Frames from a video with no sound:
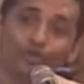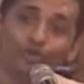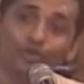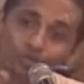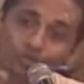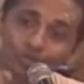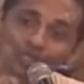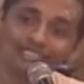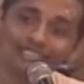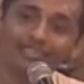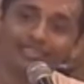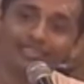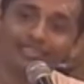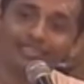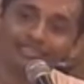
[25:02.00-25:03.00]
you
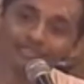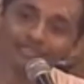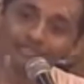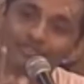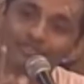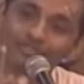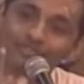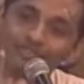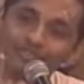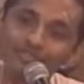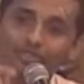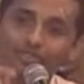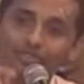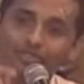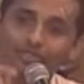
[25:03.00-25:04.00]
will see Krishna
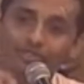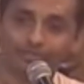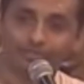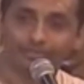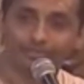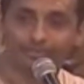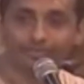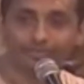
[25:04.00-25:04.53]
face to face.